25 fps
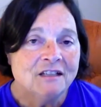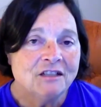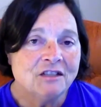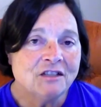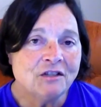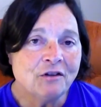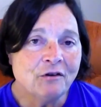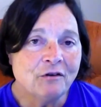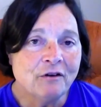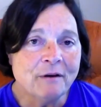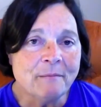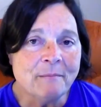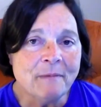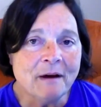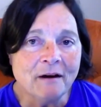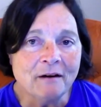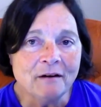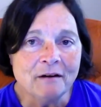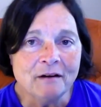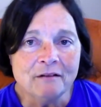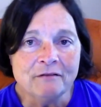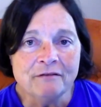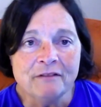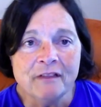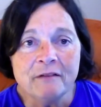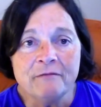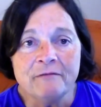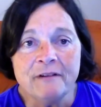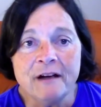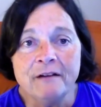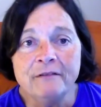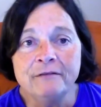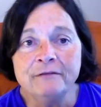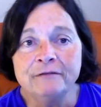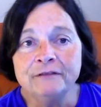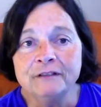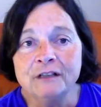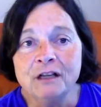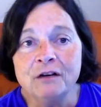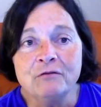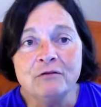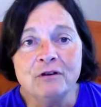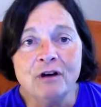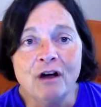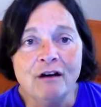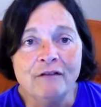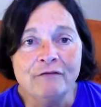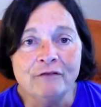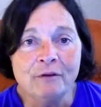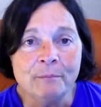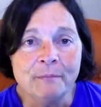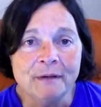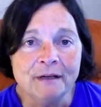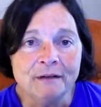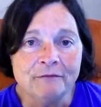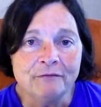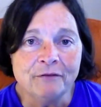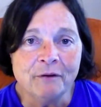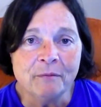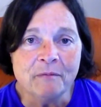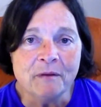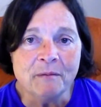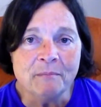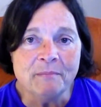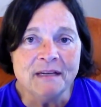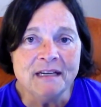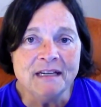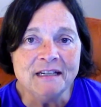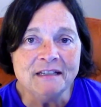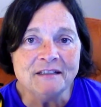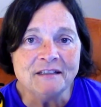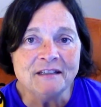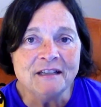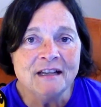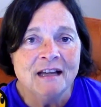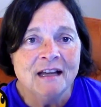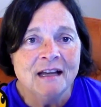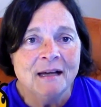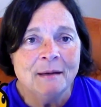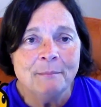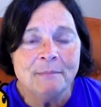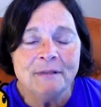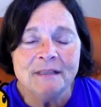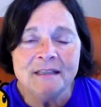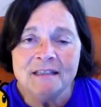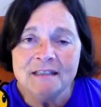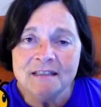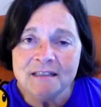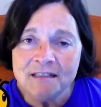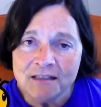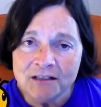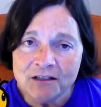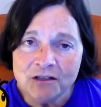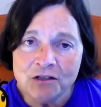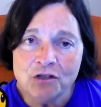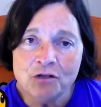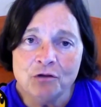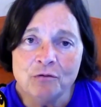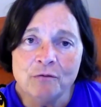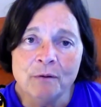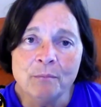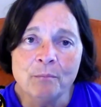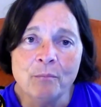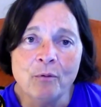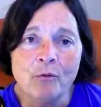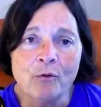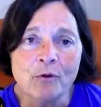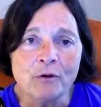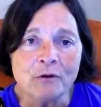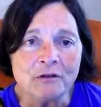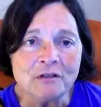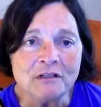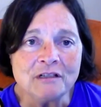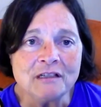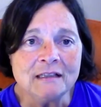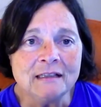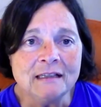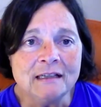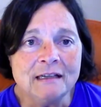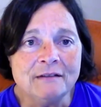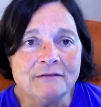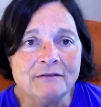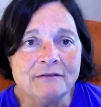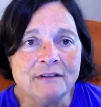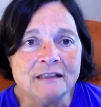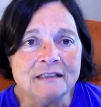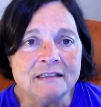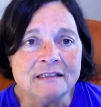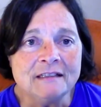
Sorry, Meredith, if I've flown off a bit from the bees, but this is too important to leave